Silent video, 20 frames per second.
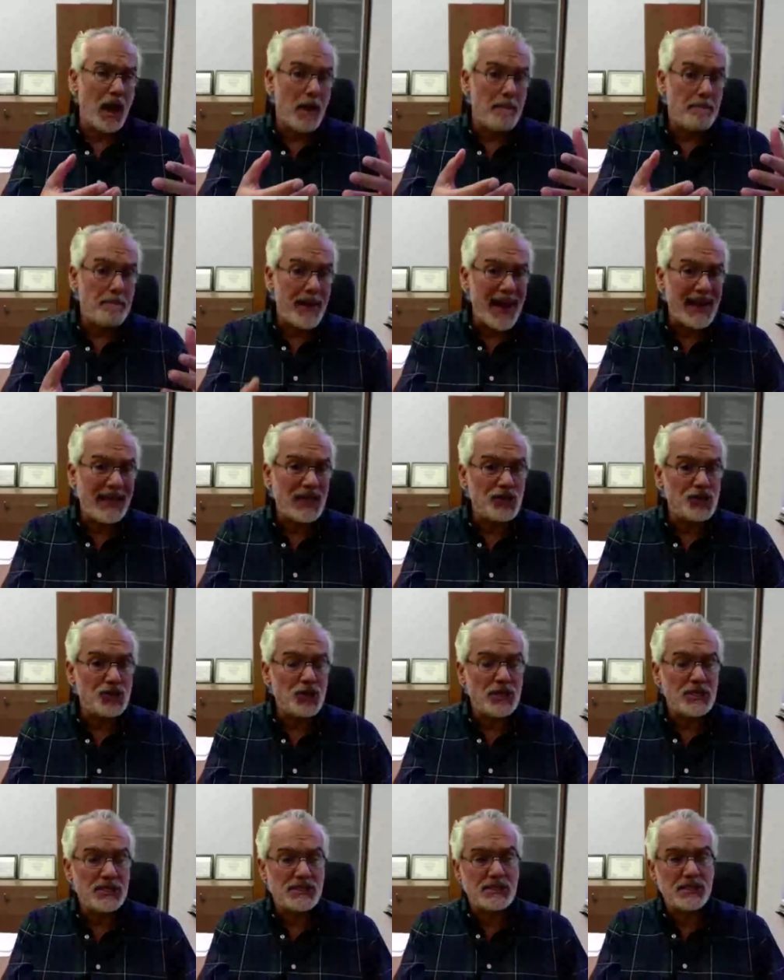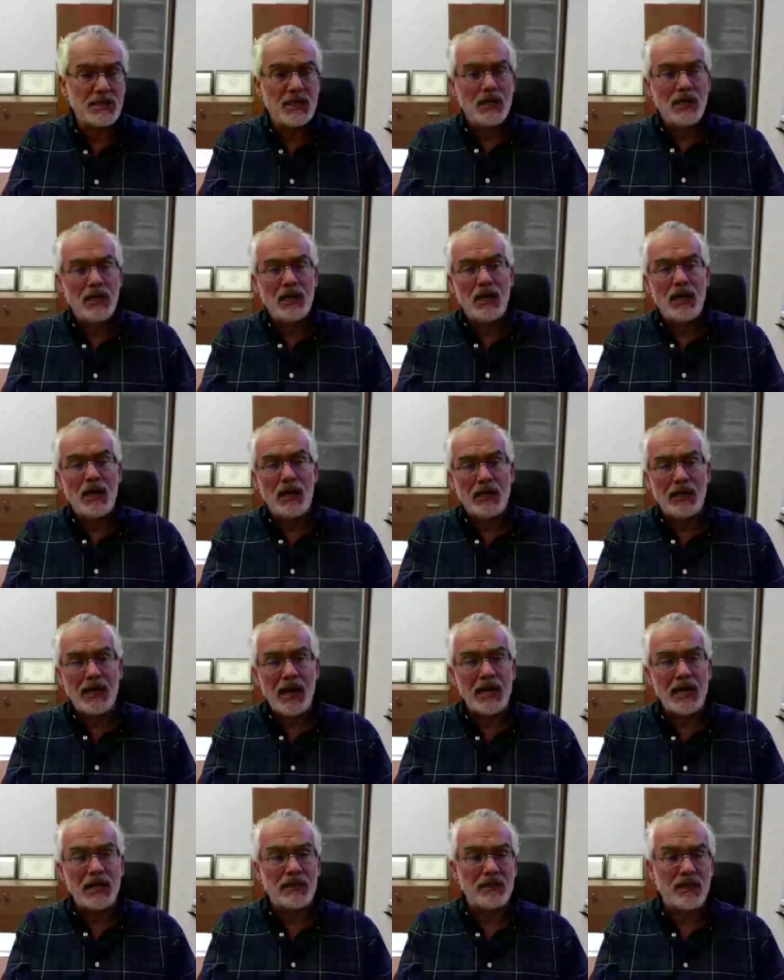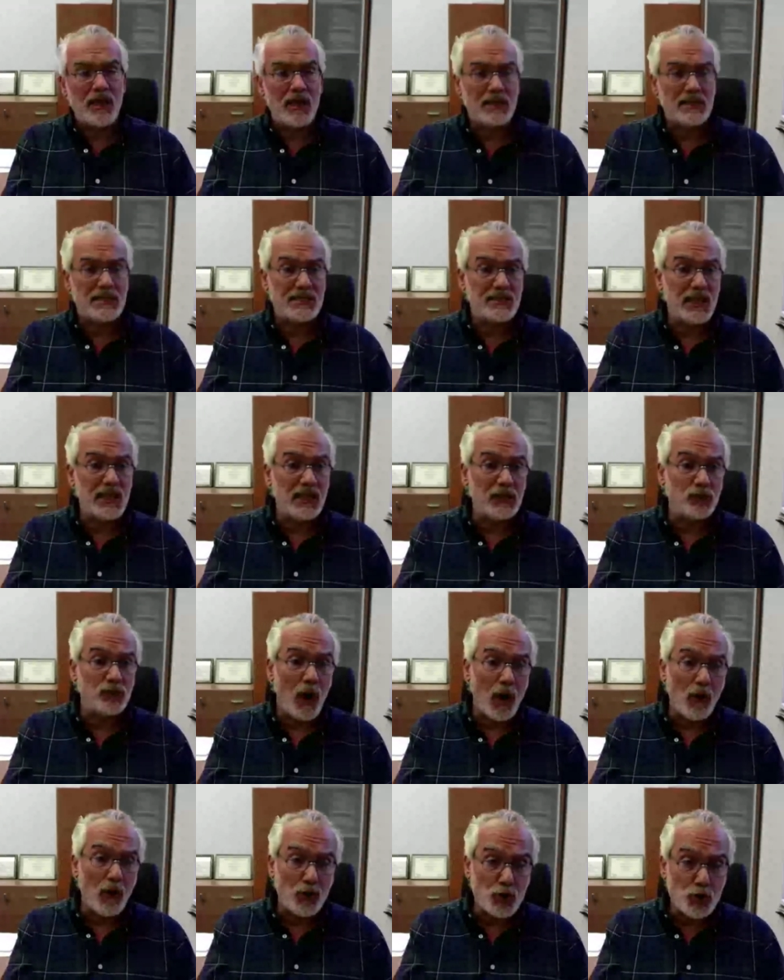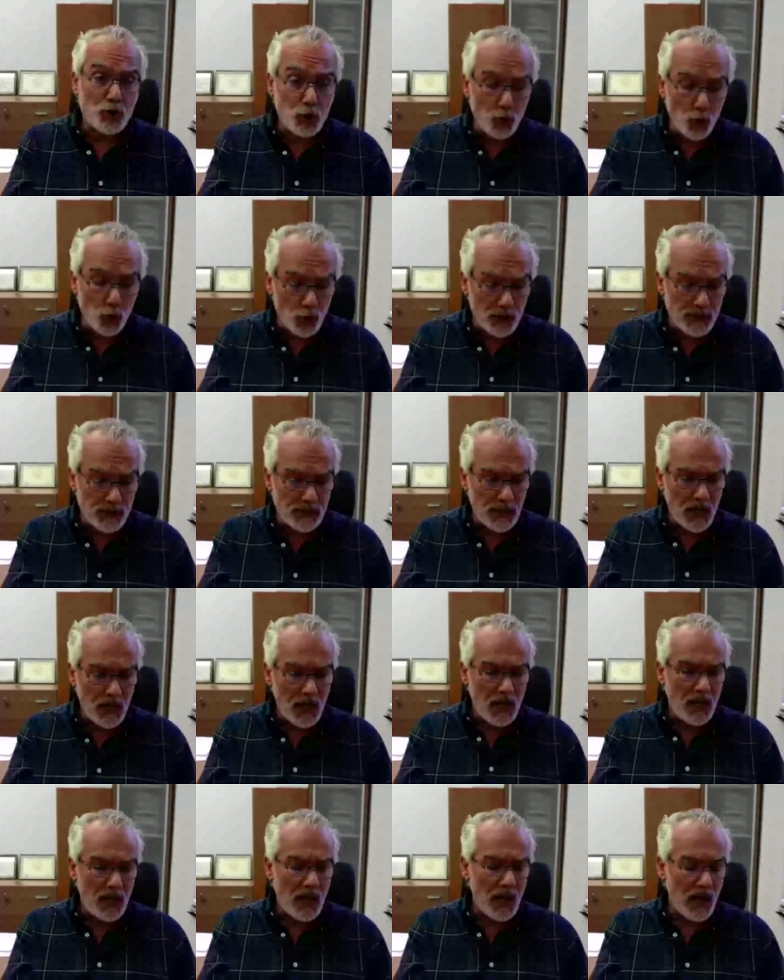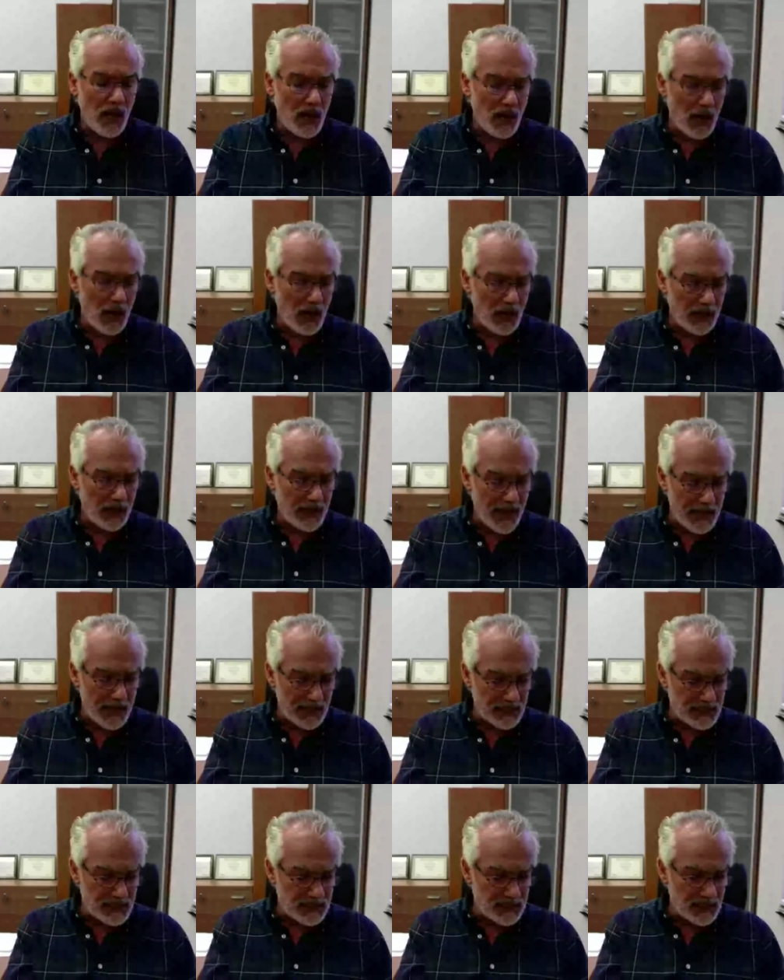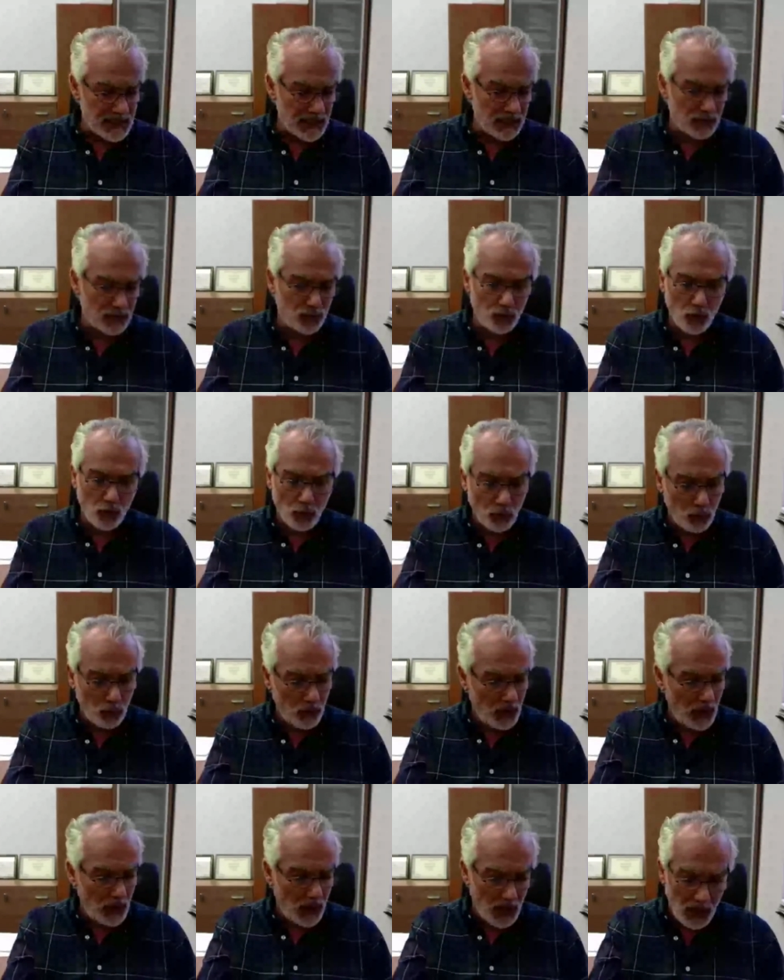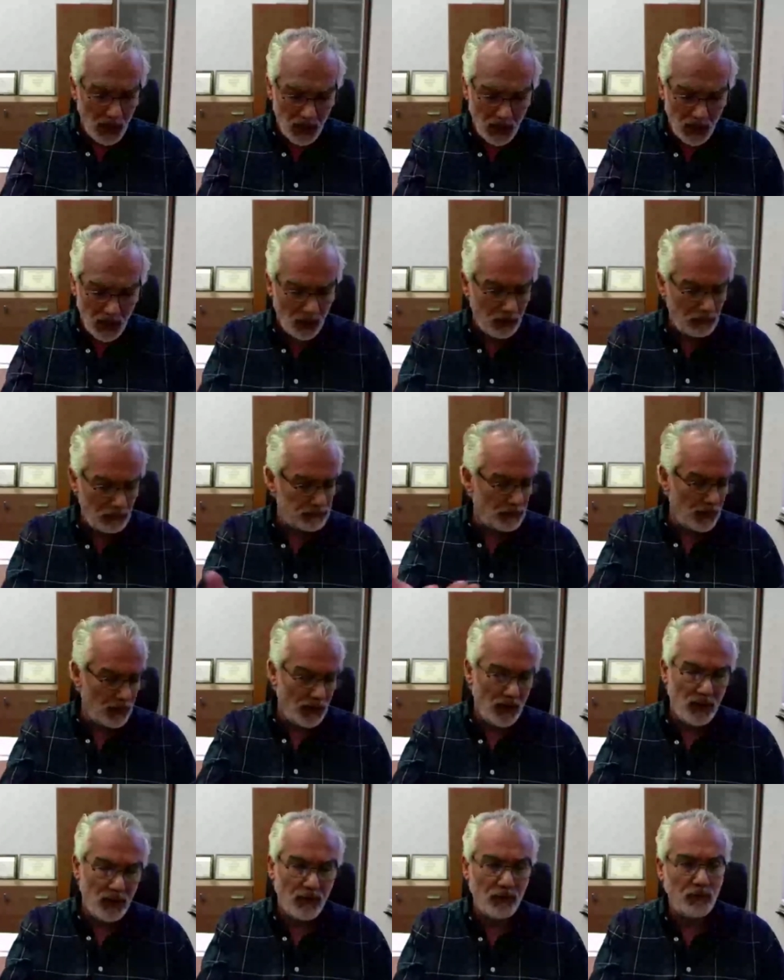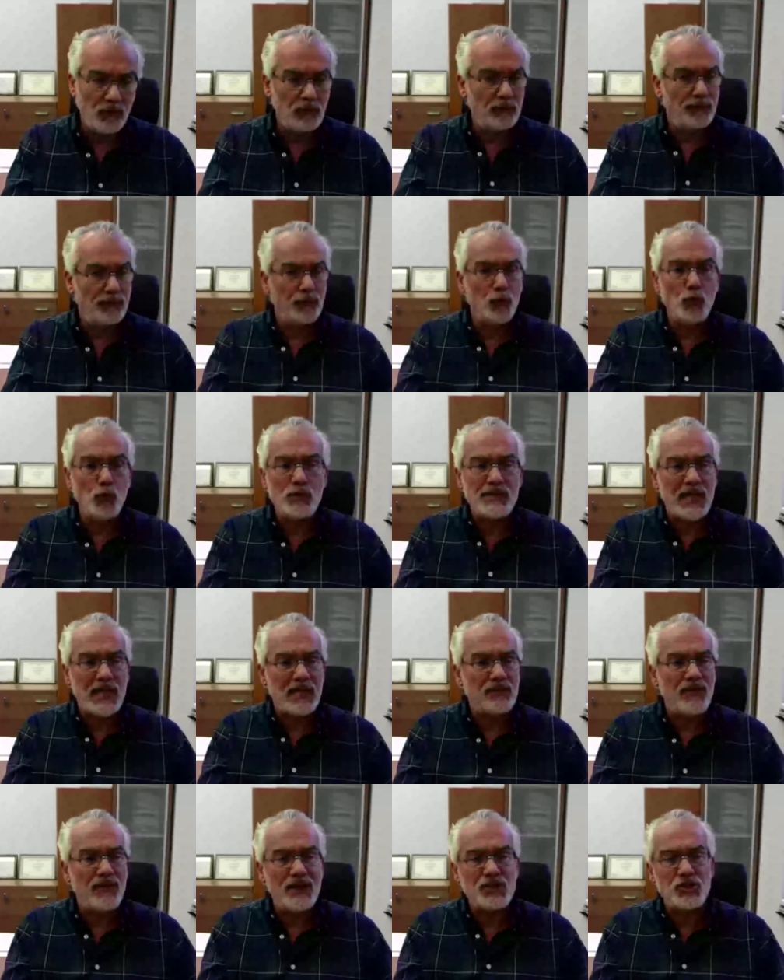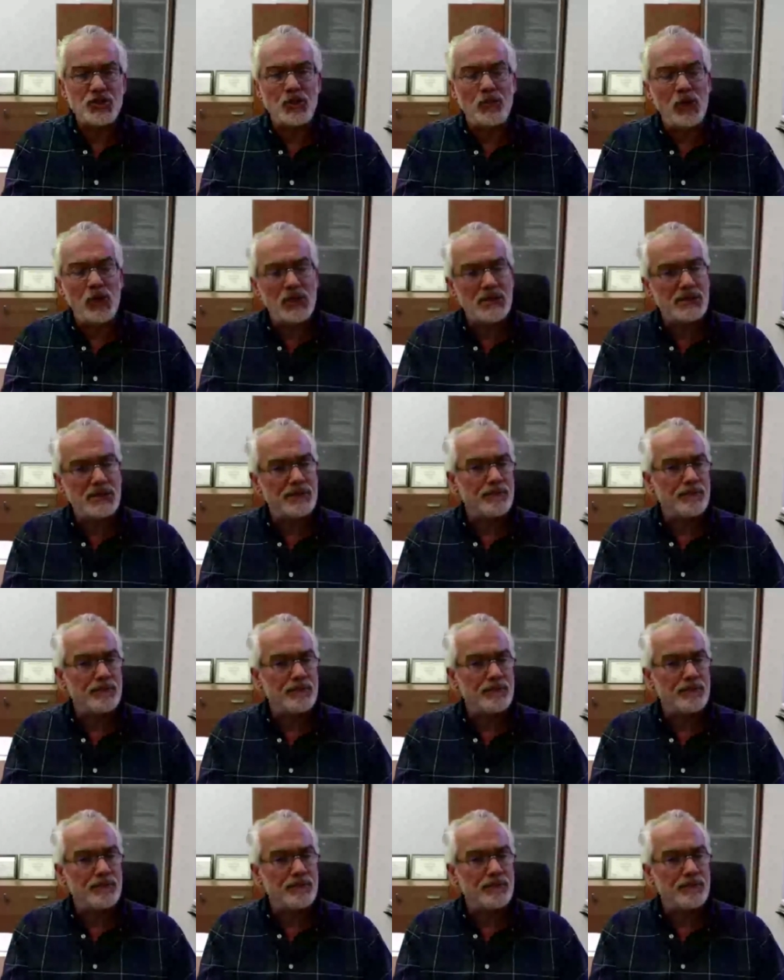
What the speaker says: packages? Can it stick to our shoes? Can it stick to fruits and vegetables?